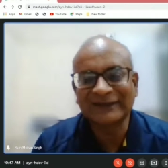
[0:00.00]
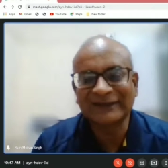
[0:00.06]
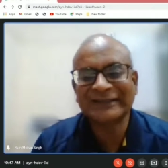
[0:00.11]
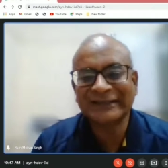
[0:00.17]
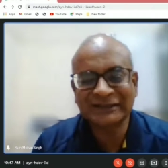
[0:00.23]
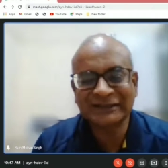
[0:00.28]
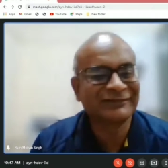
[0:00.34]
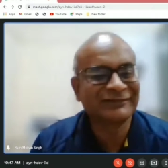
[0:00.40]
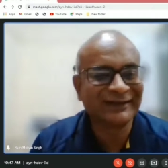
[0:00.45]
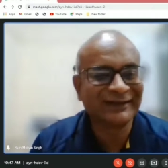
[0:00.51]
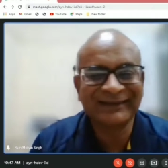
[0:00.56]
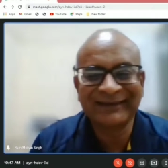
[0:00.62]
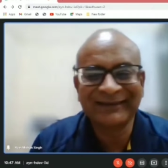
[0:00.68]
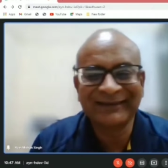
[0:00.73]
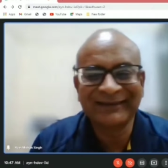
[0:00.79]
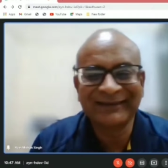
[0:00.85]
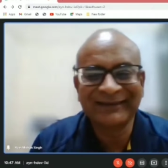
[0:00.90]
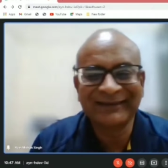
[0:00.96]
at least
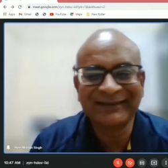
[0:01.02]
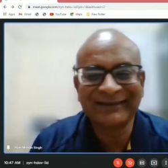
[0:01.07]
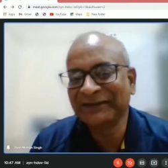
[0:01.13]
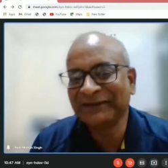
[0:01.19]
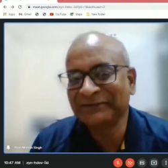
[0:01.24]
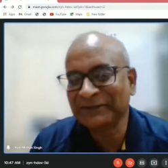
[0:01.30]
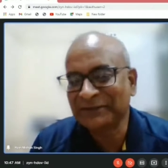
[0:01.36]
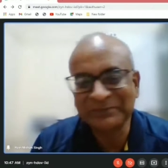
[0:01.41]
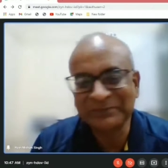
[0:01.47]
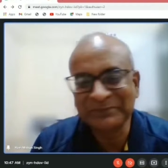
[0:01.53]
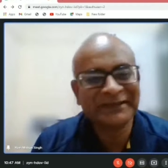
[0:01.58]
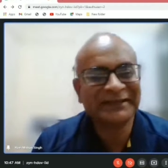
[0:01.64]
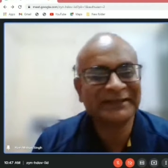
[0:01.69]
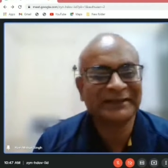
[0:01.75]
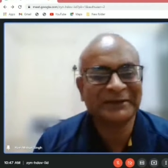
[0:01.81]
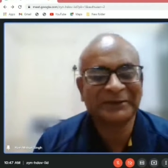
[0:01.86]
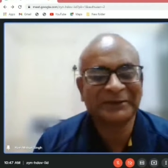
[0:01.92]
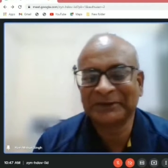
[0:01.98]
will agree
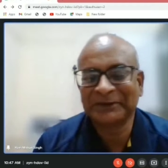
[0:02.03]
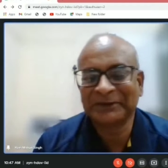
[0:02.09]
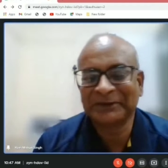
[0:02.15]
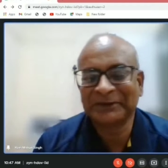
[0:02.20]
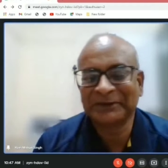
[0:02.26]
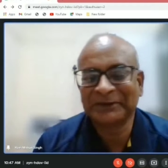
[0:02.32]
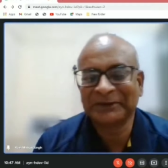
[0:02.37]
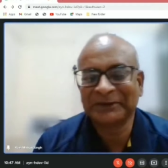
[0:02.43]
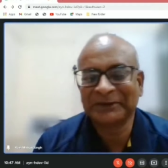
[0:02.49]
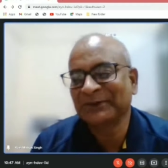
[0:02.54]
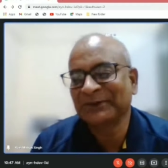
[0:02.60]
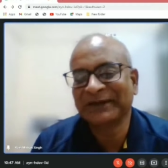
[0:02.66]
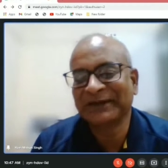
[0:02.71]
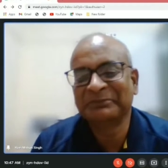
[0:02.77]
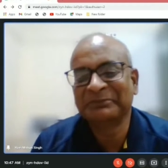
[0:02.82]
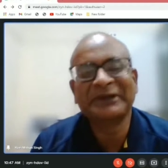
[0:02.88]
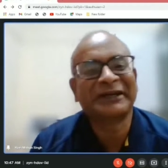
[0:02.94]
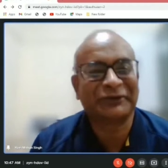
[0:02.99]
with me
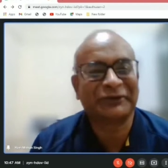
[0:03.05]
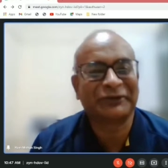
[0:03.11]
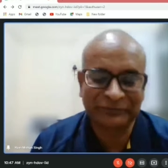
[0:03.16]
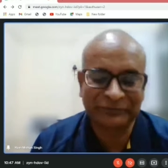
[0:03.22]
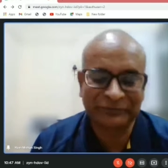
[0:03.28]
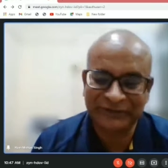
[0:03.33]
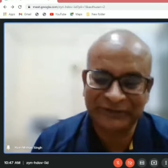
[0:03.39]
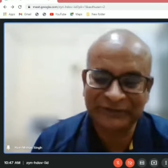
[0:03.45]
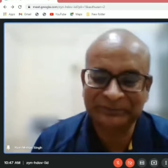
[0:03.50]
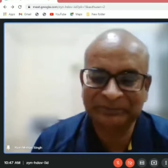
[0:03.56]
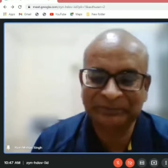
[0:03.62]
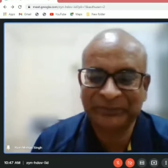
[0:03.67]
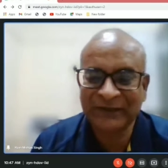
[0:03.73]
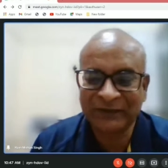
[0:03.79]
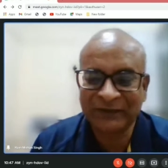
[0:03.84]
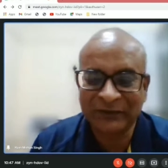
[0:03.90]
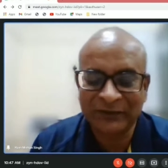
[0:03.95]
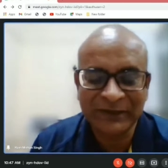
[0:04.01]
a bit of
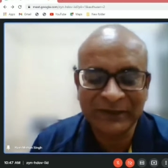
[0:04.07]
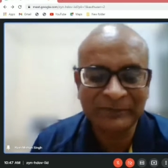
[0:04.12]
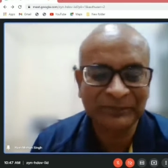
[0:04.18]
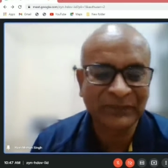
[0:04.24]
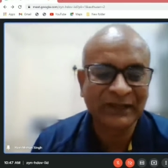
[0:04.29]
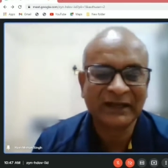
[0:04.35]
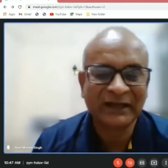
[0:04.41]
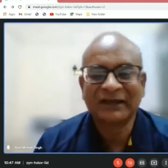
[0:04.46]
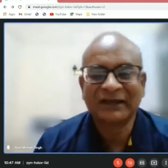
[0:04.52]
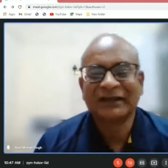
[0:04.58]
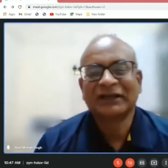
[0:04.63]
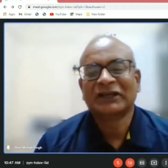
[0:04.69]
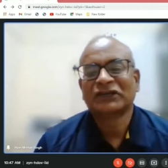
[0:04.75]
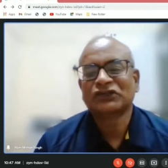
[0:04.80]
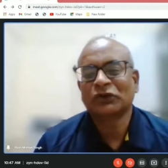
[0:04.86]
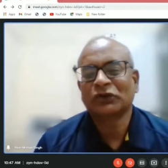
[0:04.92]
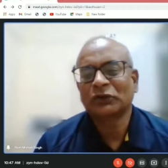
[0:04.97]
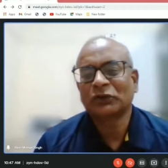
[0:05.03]
it. Okay.
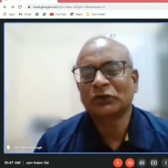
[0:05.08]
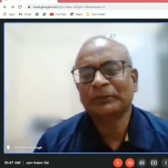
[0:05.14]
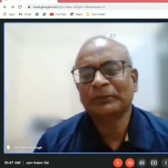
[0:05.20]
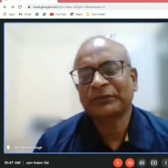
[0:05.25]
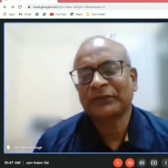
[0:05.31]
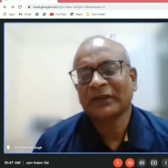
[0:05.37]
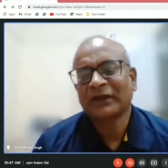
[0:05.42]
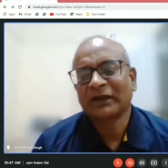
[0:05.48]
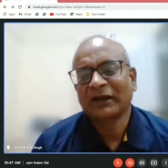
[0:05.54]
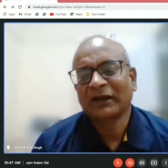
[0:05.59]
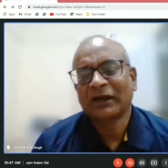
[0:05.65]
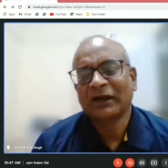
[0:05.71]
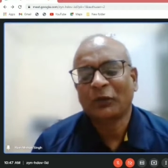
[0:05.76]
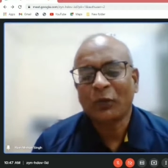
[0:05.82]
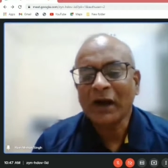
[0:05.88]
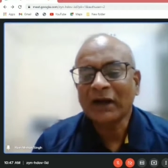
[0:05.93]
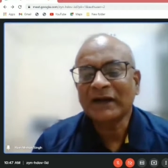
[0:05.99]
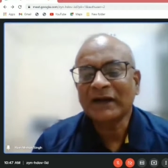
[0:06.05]
So
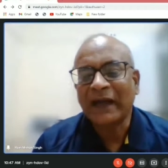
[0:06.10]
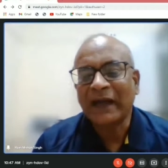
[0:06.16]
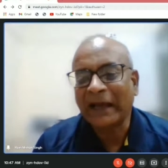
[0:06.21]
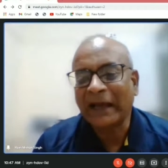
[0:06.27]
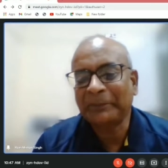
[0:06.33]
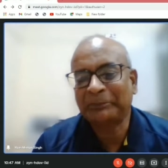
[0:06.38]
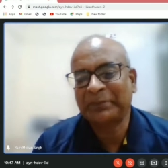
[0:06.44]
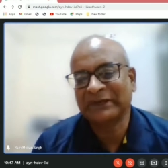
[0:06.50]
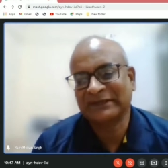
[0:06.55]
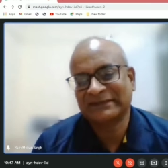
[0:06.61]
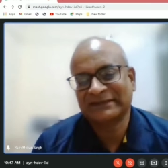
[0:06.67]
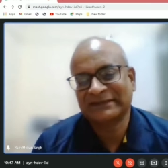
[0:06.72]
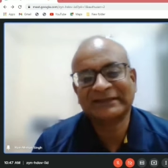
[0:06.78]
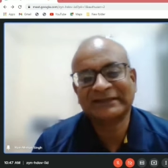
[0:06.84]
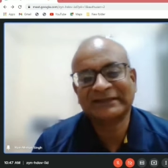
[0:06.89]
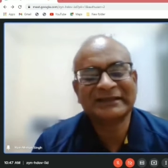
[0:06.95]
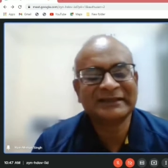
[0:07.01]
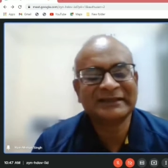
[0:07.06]
what
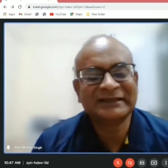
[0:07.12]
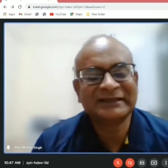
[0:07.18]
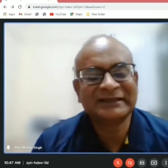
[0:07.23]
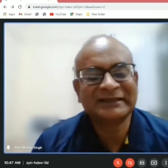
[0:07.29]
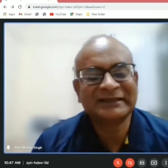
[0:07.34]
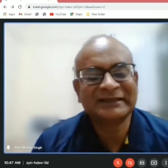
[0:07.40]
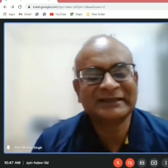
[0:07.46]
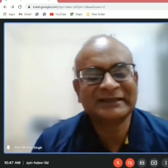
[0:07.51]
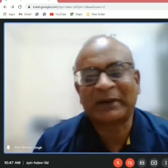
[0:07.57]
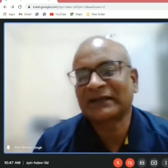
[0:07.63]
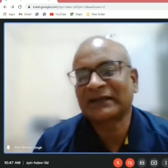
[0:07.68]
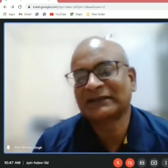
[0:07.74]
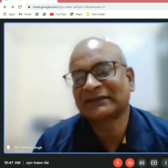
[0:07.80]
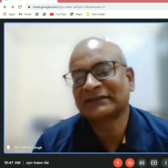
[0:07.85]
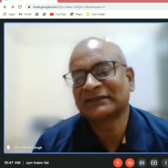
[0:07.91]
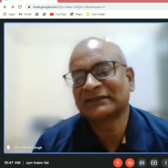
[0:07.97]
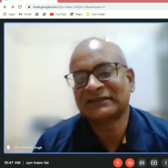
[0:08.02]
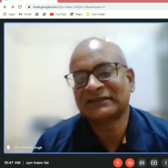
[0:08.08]
happens in this
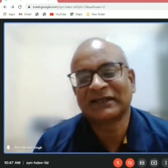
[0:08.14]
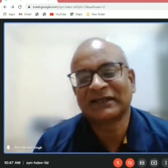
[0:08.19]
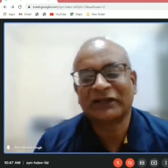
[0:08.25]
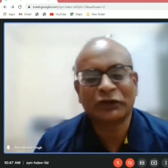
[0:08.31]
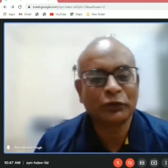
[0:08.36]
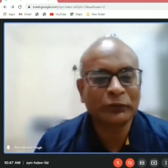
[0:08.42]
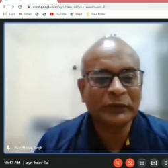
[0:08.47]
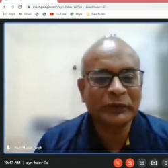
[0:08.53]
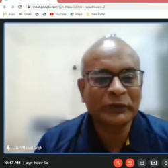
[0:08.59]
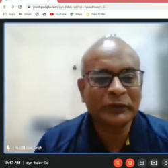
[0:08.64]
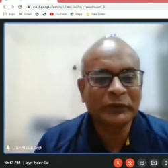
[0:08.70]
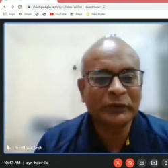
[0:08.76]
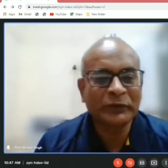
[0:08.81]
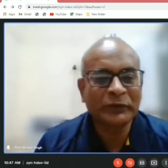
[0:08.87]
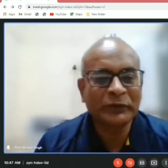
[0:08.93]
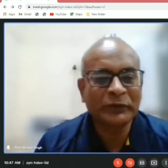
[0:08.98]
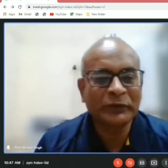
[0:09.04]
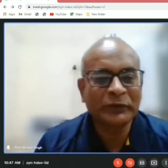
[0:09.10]
practical scenario? We